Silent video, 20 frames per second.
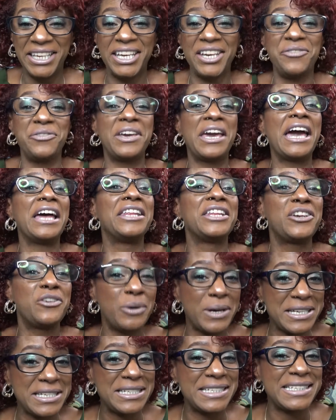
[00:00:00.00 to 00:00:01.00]
If you got any
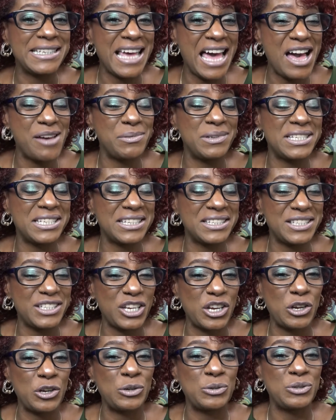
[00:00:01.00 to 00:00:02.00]
questions, comments,
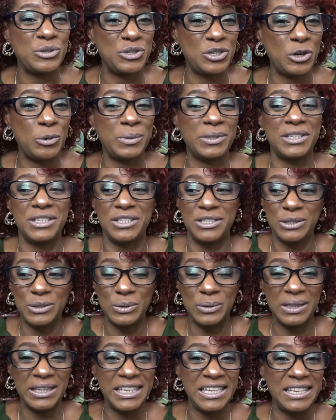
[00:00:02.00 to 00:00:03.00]
concerns, you know what to
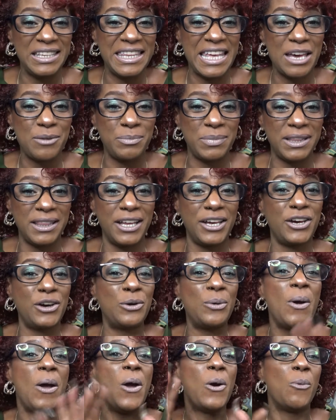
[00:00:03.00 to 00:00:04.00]
do. Leave that
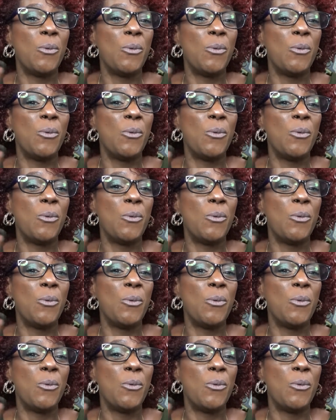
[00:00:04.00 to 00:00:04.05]
below.